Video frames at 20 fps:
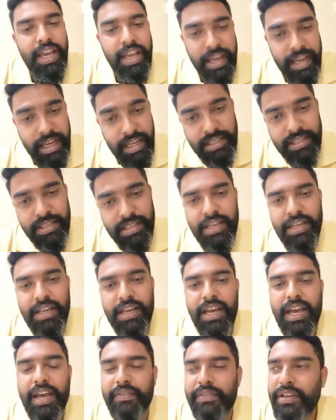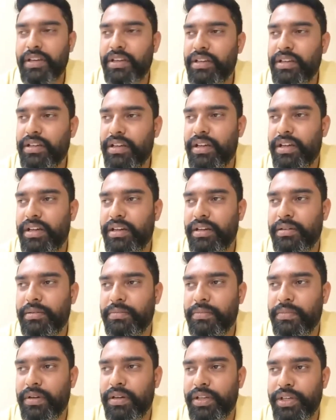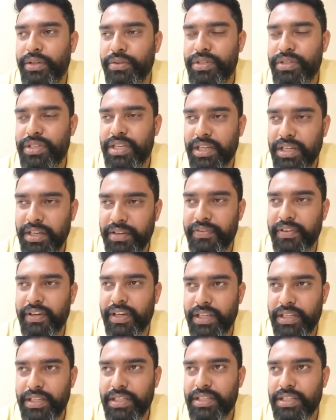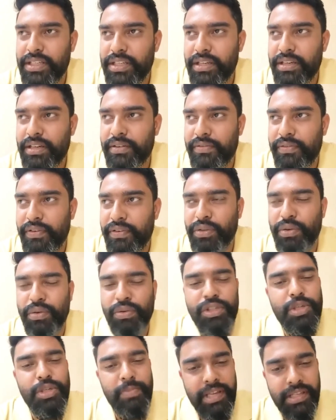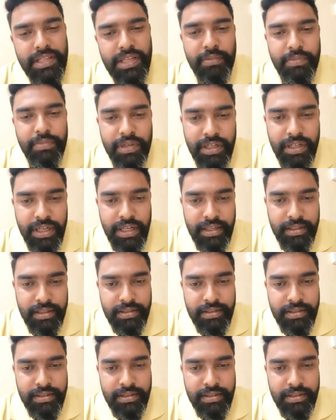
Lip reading: is having a huge significance for the whole space community.